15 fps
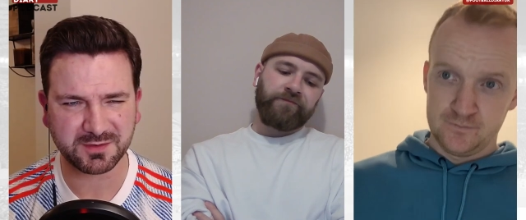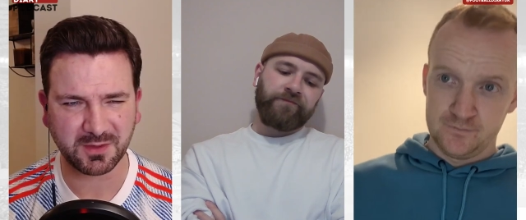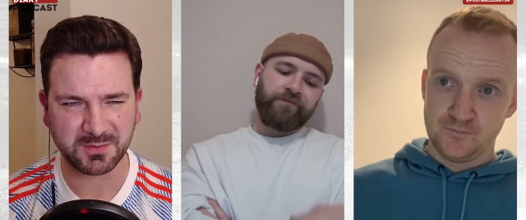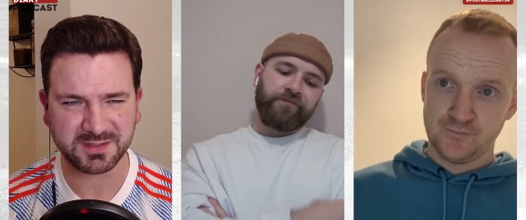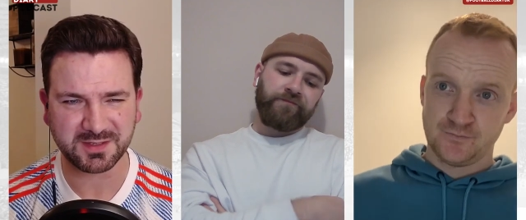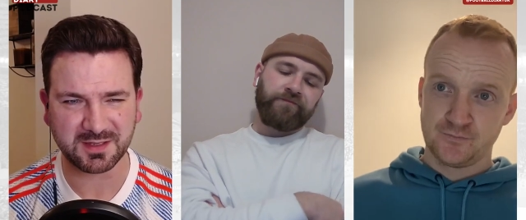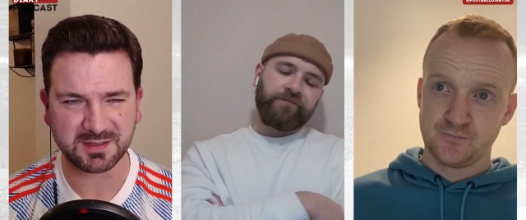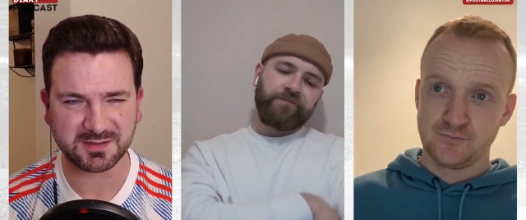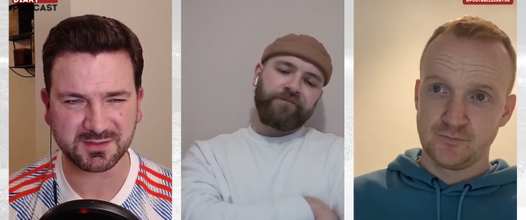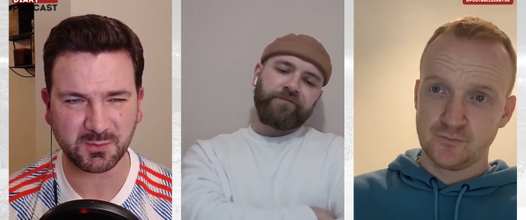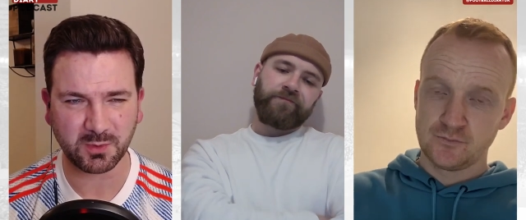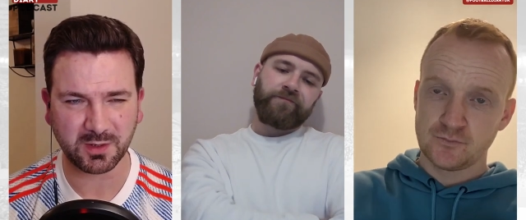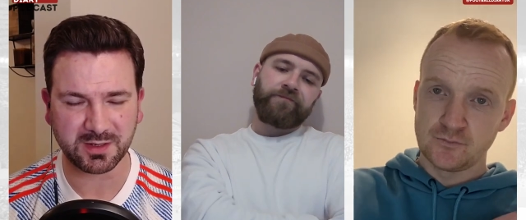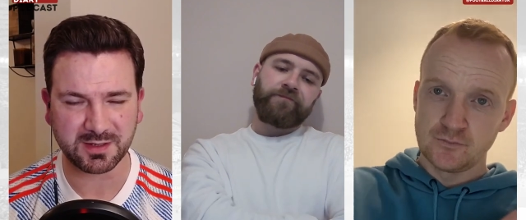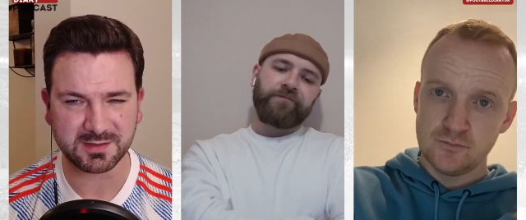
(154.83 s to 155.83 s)
Speaker 1: though, isn't it? In
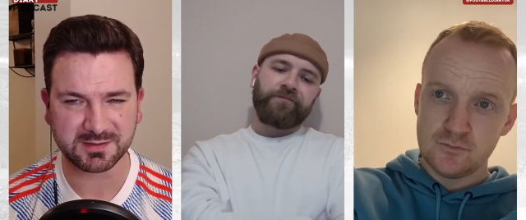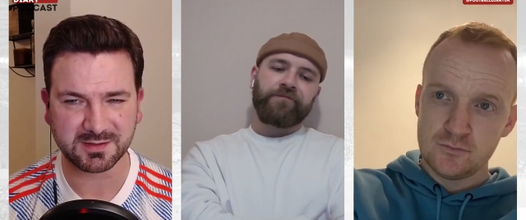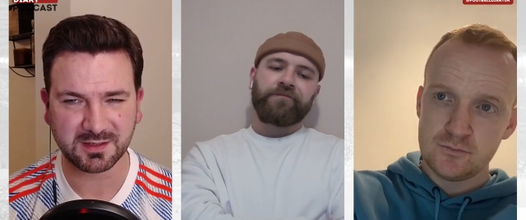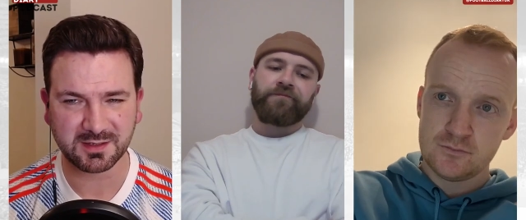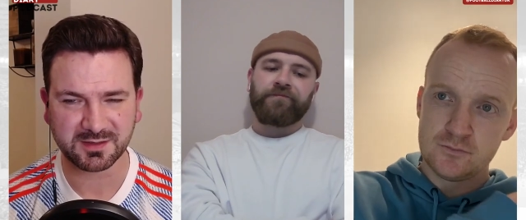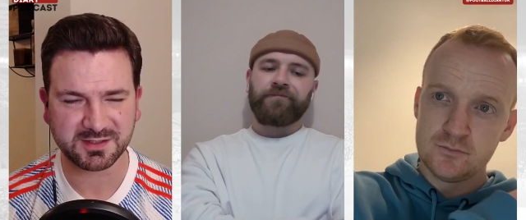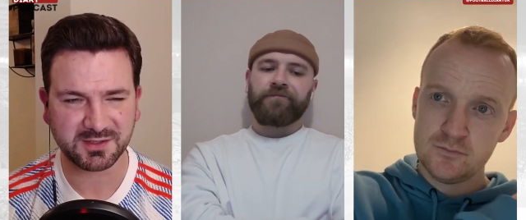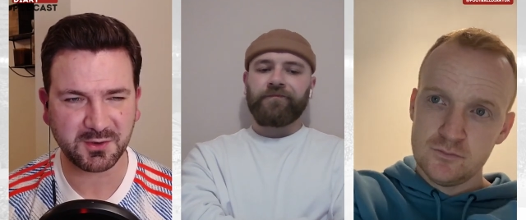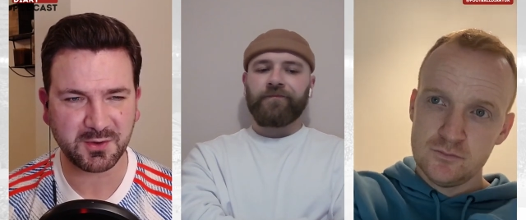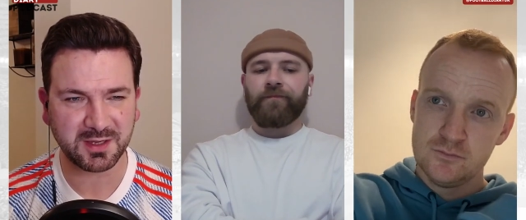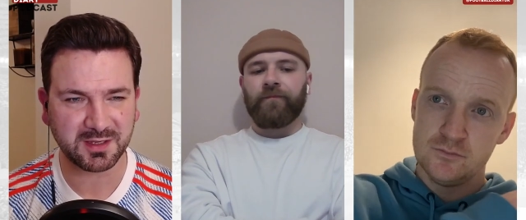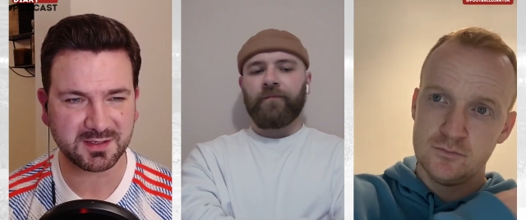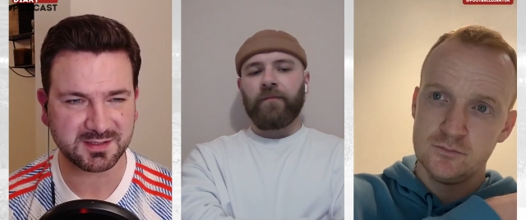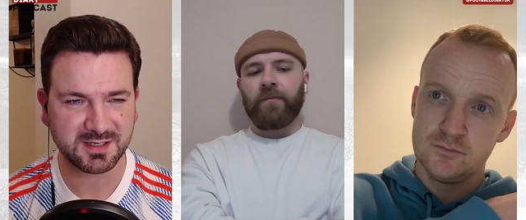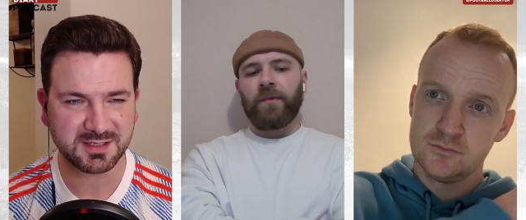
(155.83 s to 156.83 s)
some ways, they're so
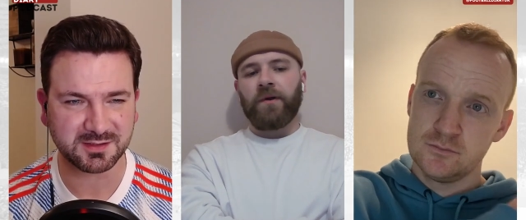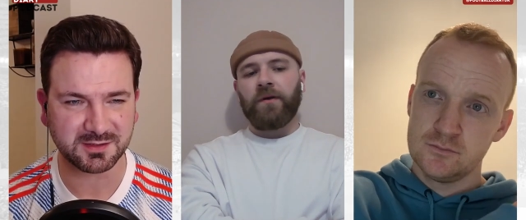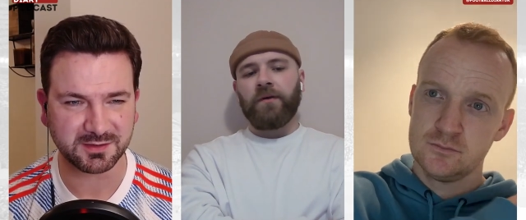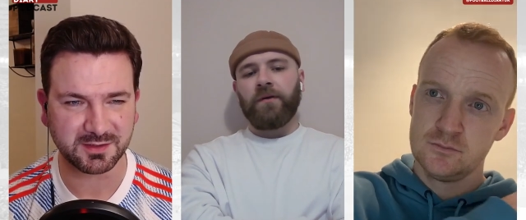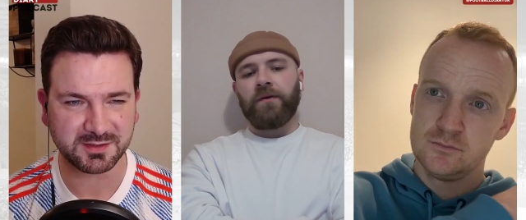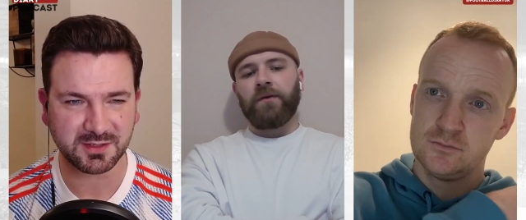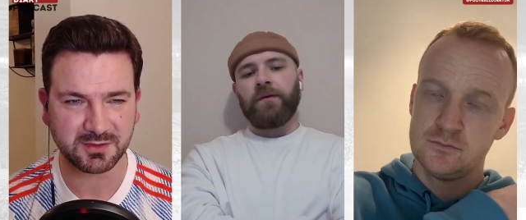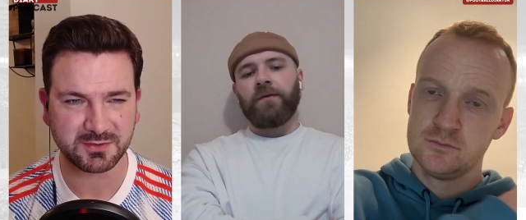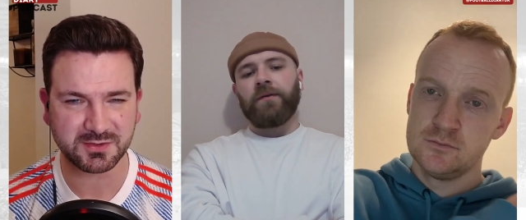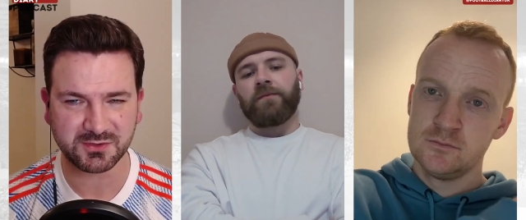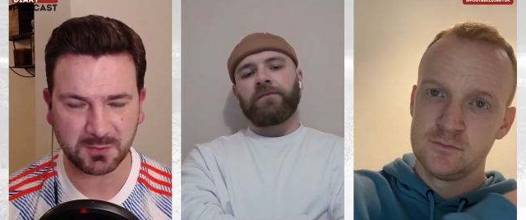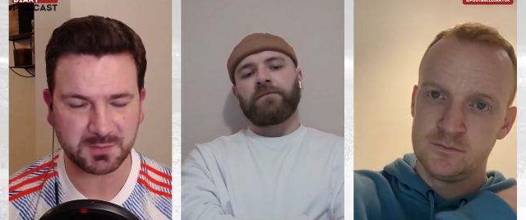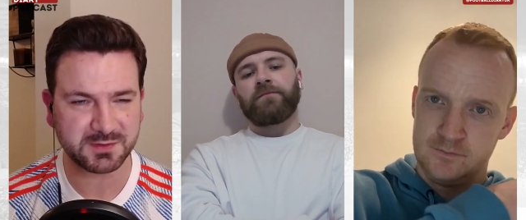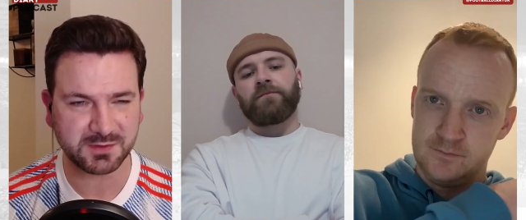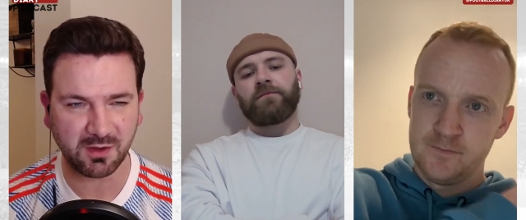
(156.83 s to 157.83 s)
inconsistent and so
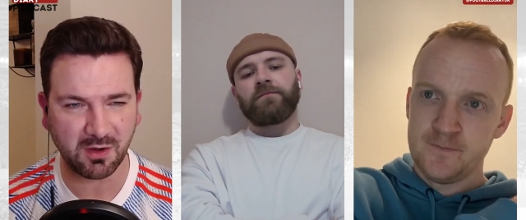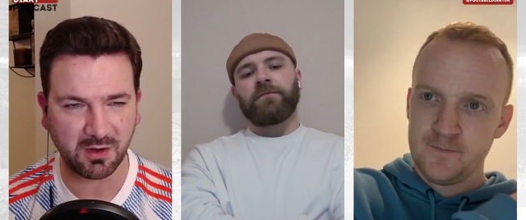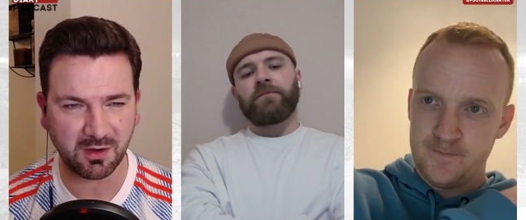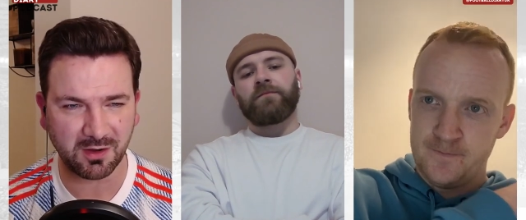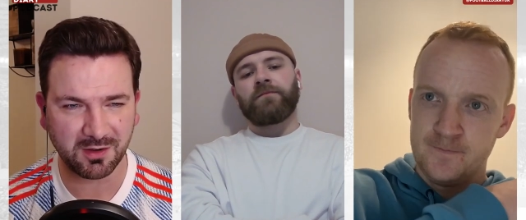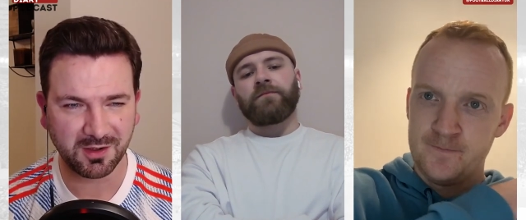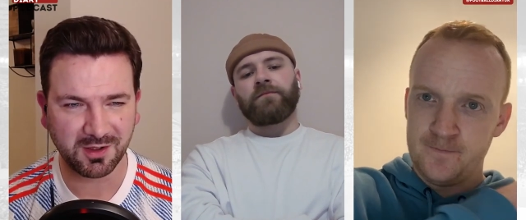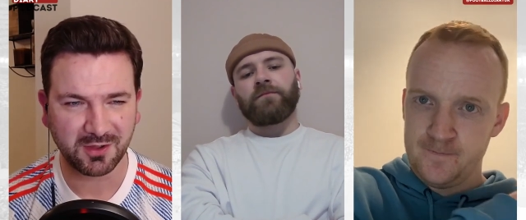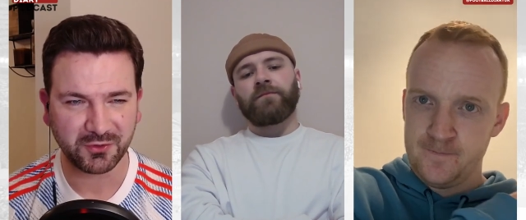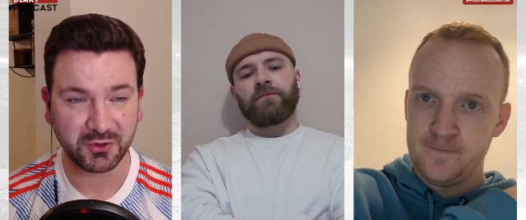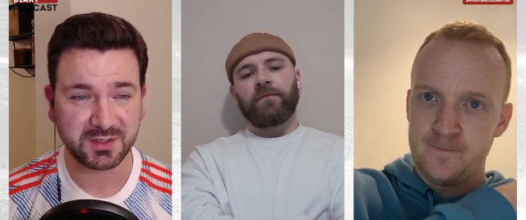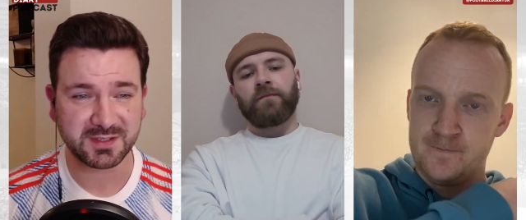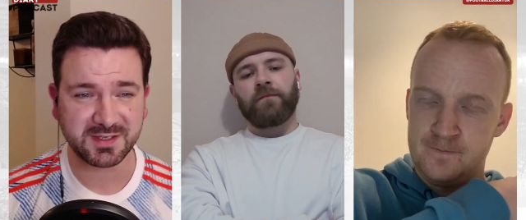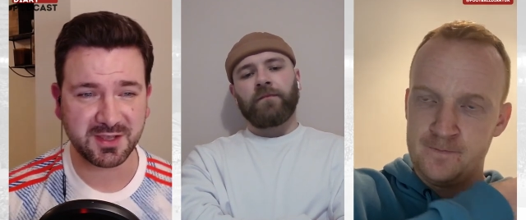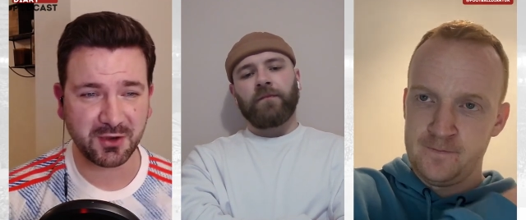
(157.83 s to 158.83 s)
stop start that
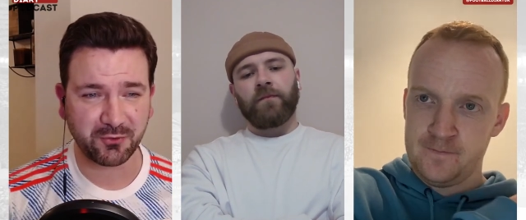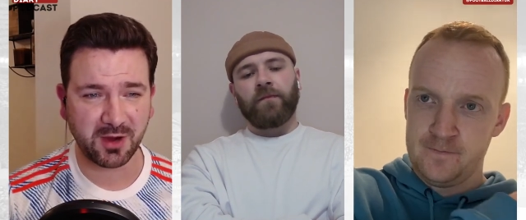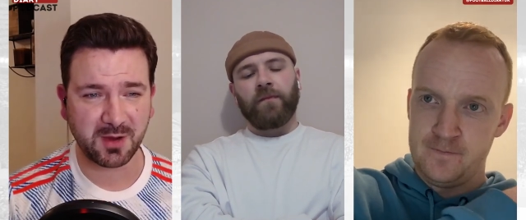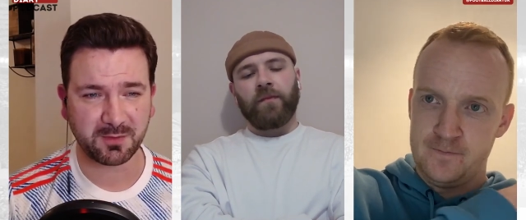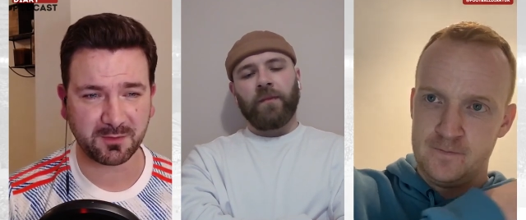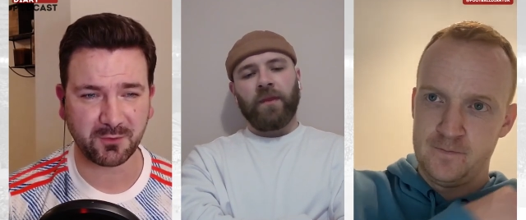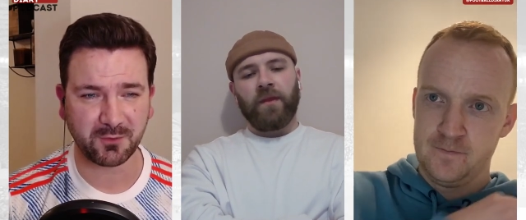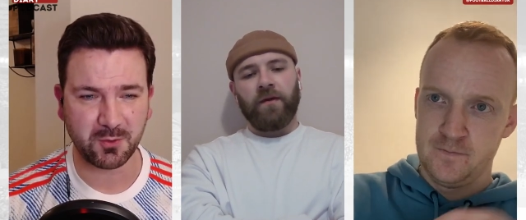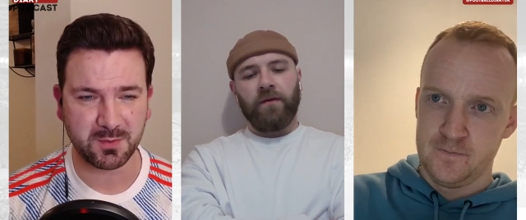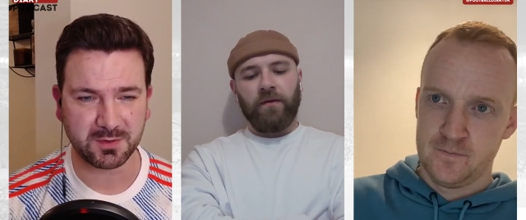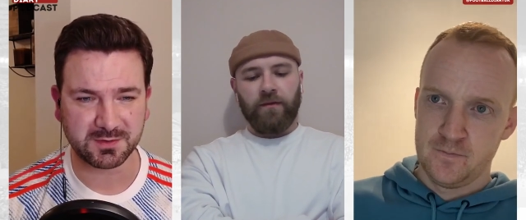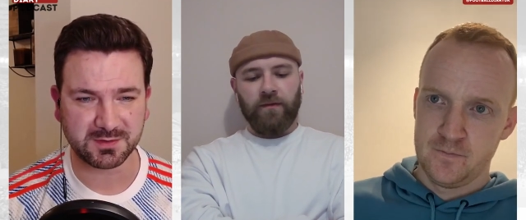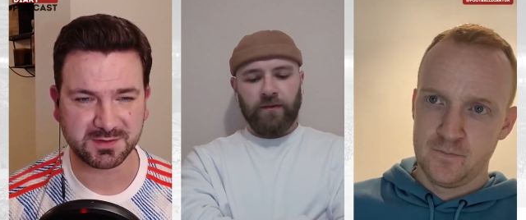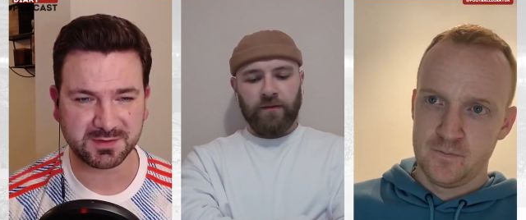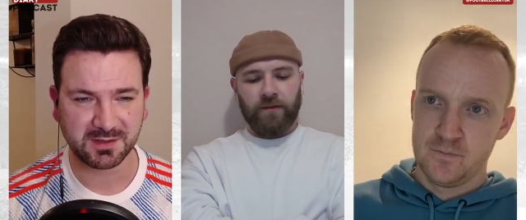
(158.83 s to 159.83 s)
you see a great
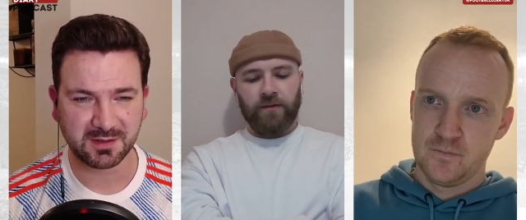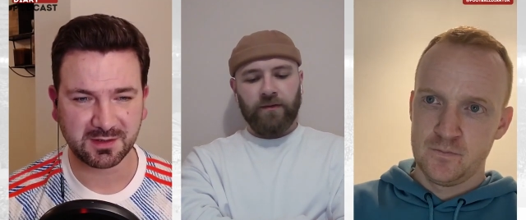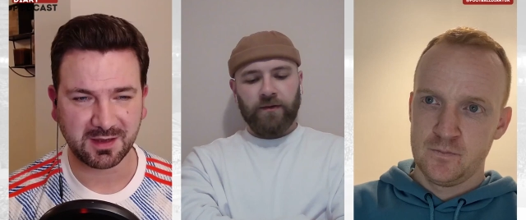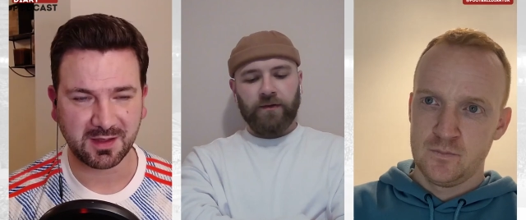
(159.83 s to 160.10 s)
performance